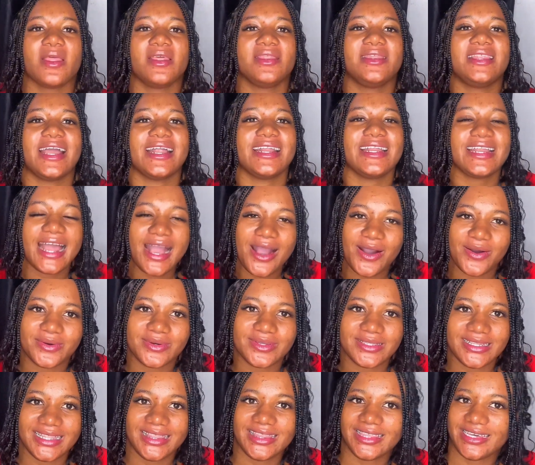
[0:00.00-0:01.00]
Then now
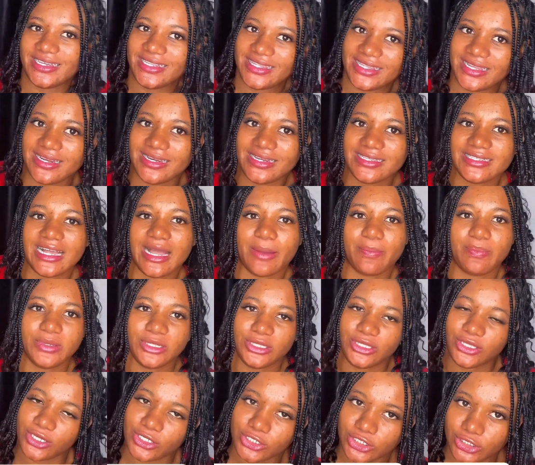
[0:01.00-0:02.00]
the third thing is
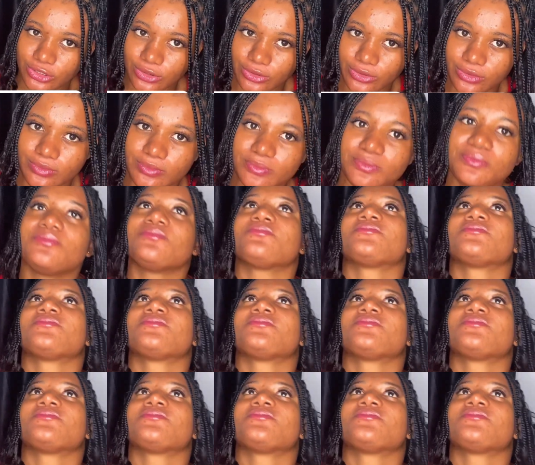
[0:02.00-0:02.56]
application.